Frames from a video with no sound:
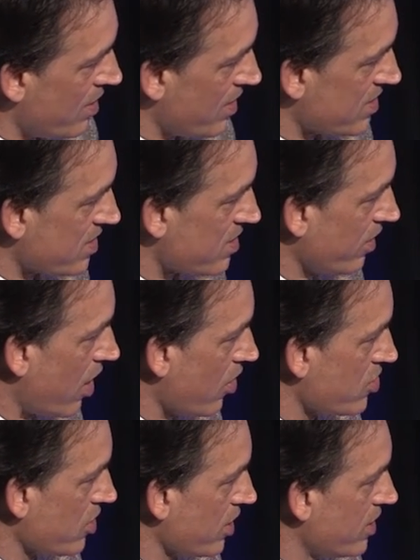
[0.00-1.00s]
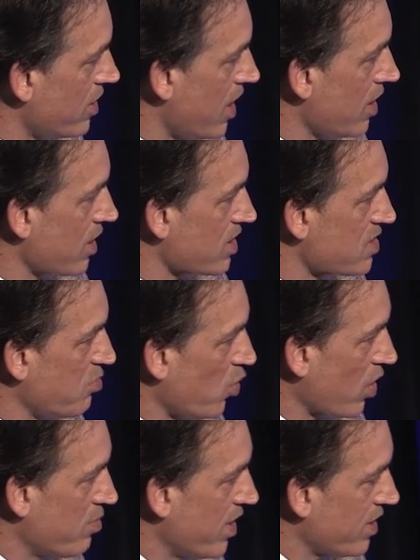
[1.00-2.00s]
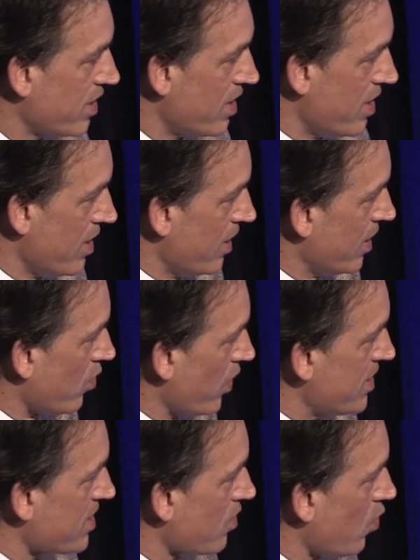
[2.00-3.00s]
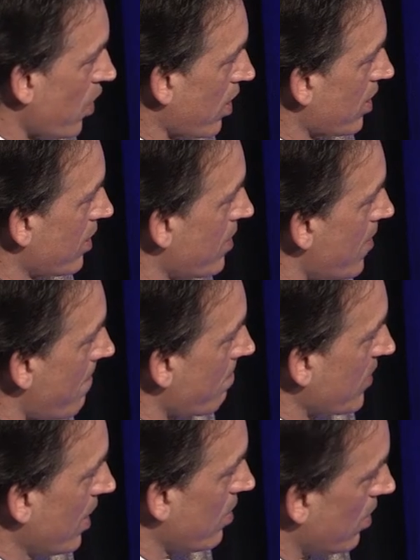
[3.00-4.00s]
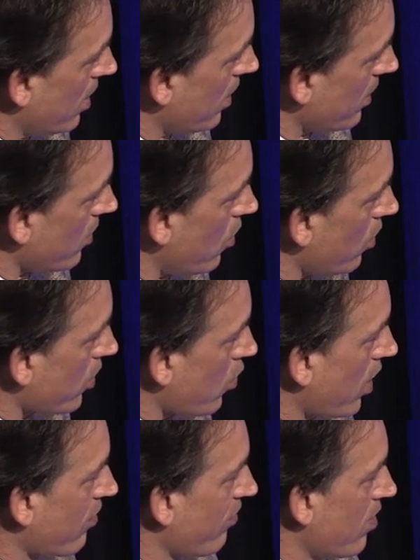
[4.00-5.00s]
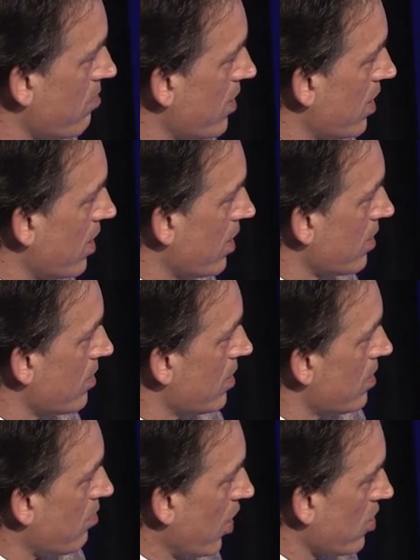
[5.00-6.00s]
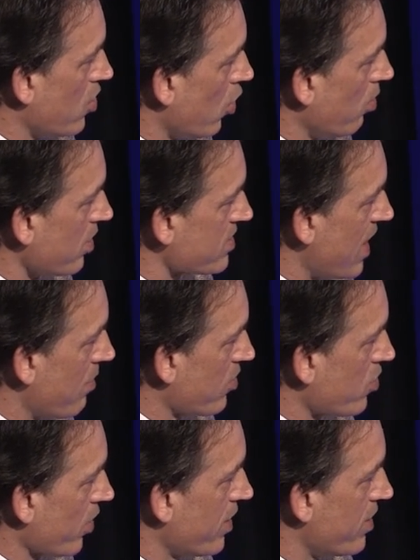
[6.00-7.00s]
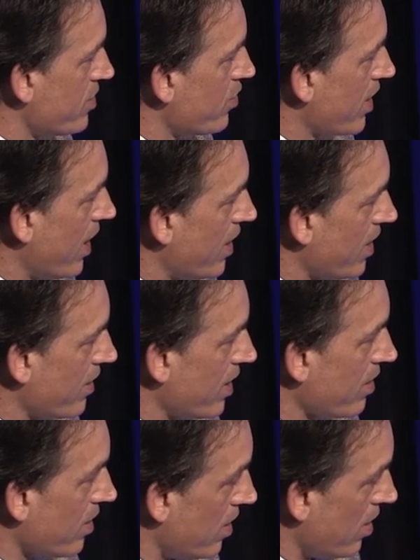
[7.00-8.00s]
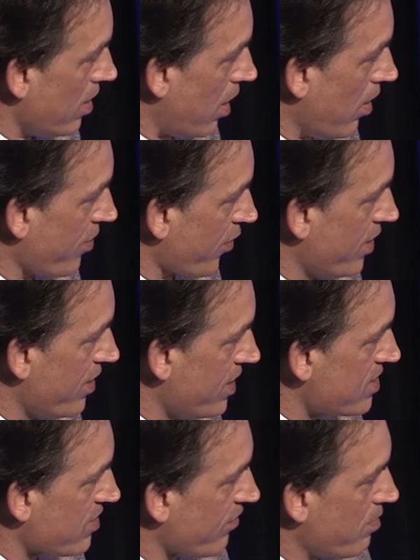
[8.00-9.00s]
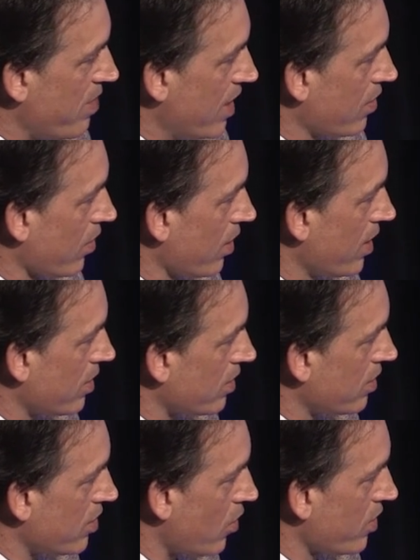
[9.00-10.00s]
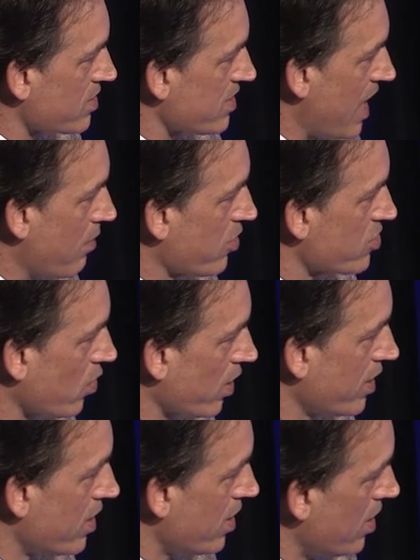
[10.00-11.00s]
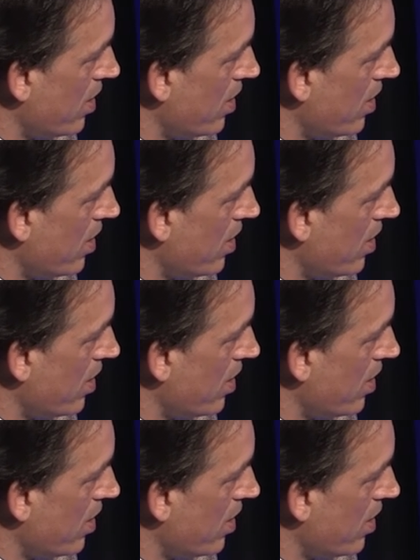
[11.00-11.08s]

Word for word: This is largely unexplored, but in recent work, uh, a little older work from uh, Martin Noble's laboratory in the UK, and then all three of these from Baker and Gonen's laboratory,